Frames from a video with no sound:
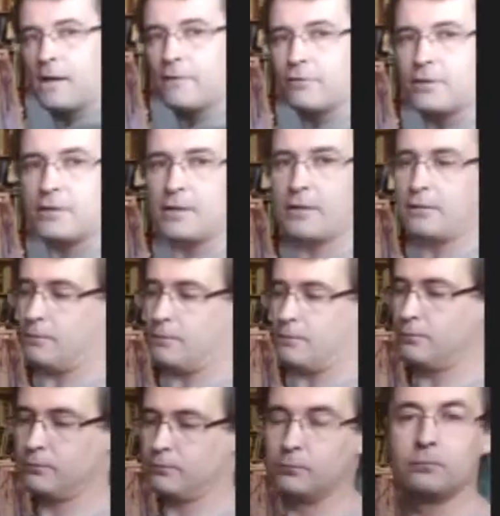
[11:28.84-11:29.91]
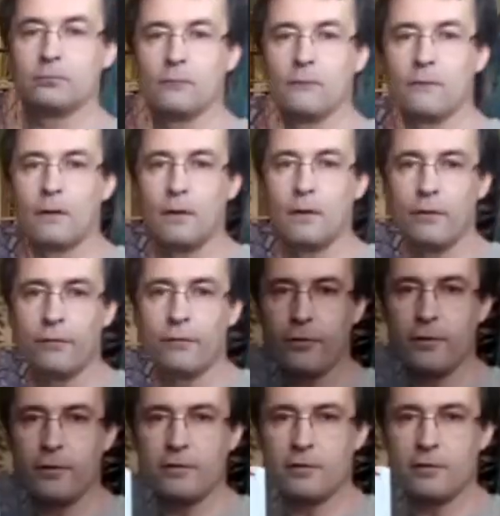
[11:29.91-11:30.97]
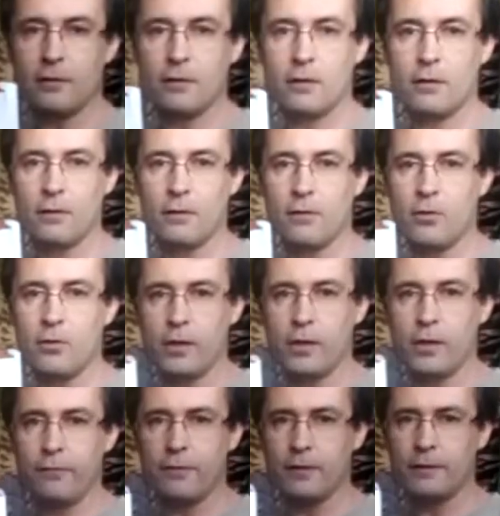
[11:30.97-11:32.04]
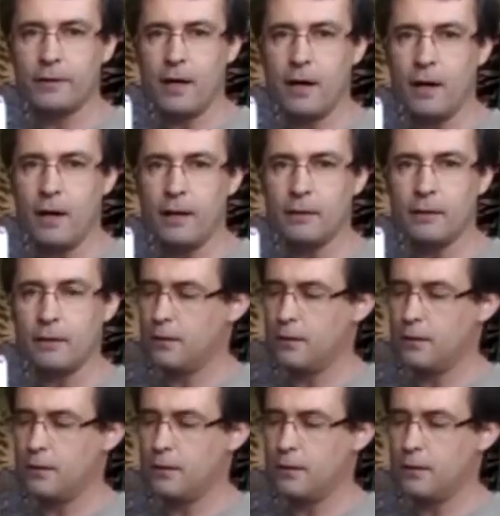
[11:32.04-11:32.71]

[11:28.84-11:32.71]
it here for this New Guinea field guide,